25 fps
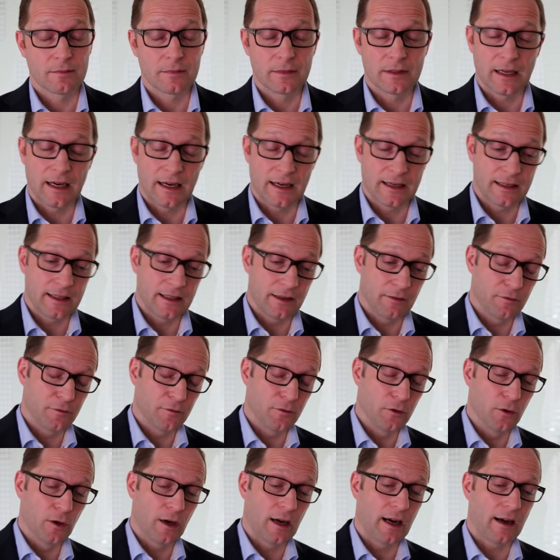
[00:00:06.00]
That if
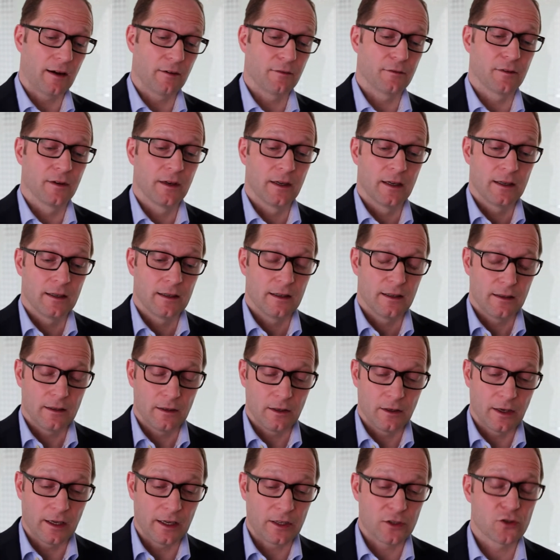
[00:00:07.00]
you have
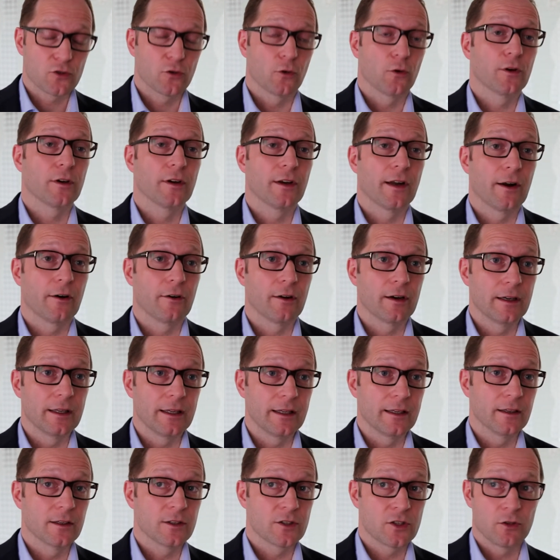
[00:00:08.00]
extraordinary
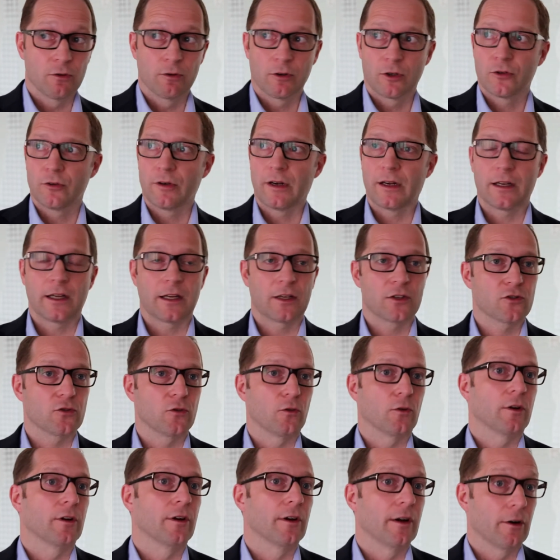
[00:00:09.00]
leaders, you'll create
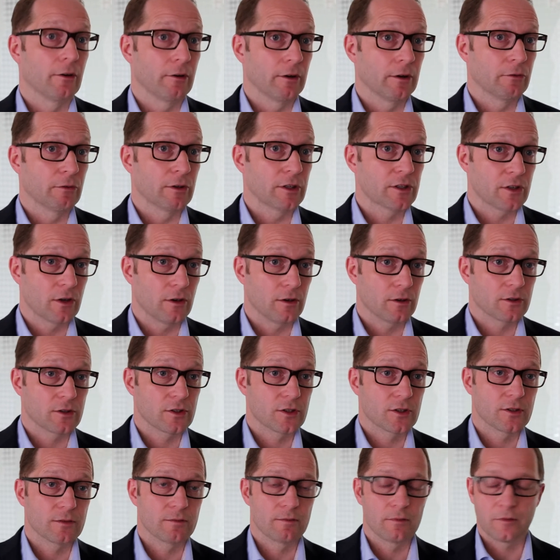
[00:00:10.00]
extraordinary
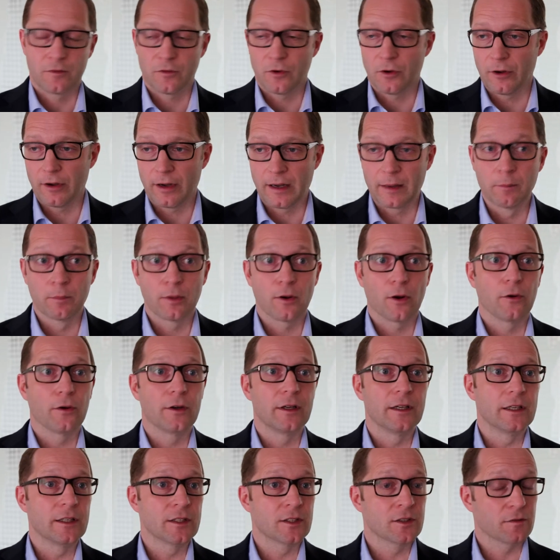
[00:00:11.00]
results for your
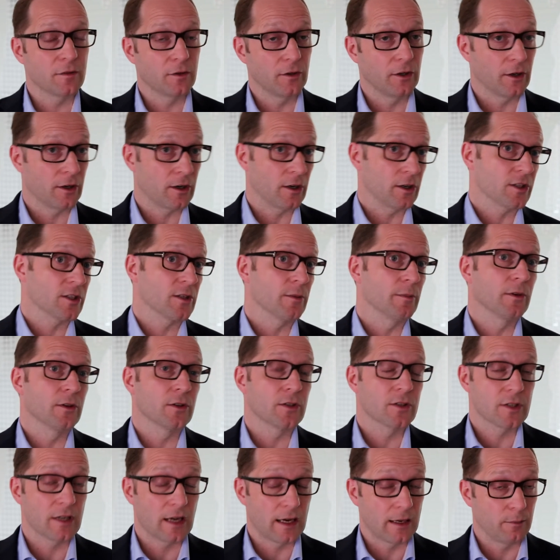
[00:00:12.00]
employees, for your
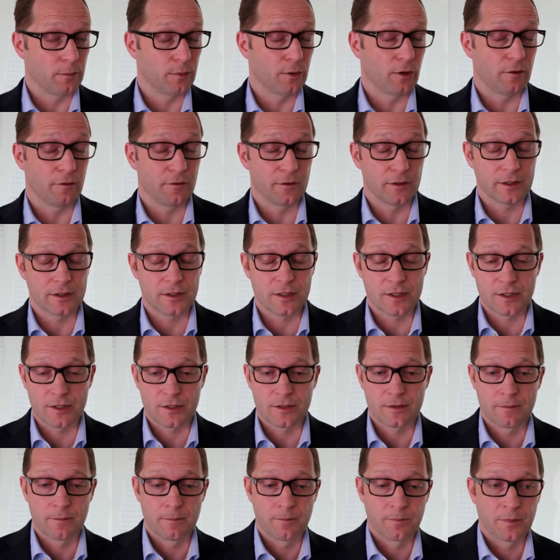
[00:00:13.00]
customers, and
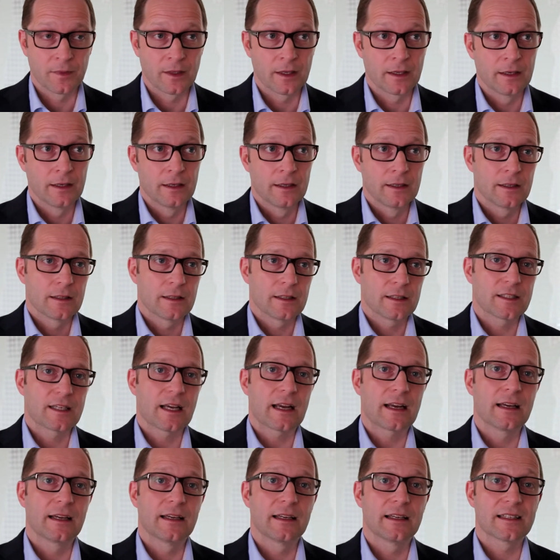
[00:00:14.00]
profits. The
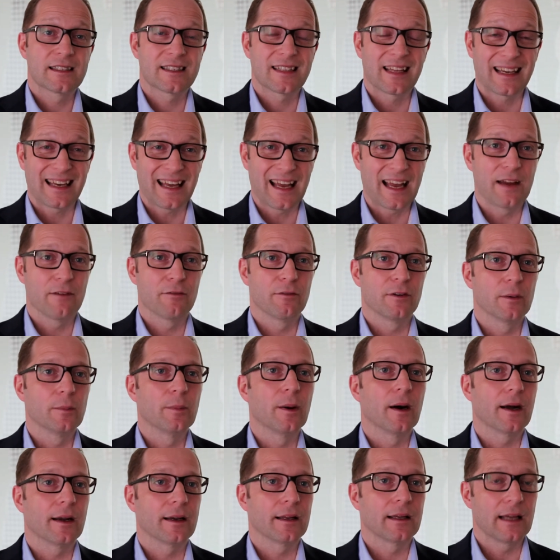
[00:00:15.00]
second is that
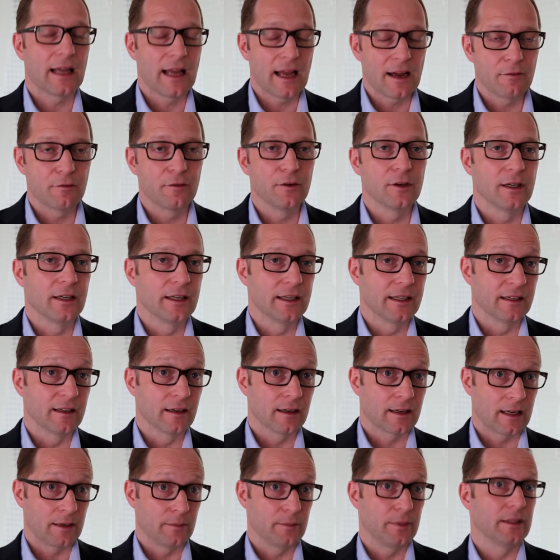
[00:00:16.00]
every leader
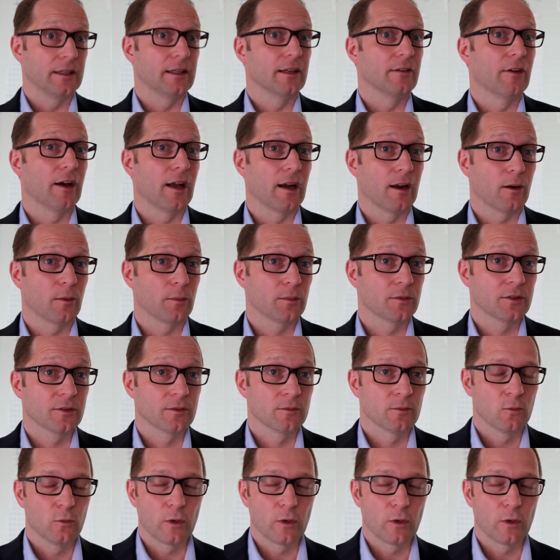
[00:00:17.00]
can be developed.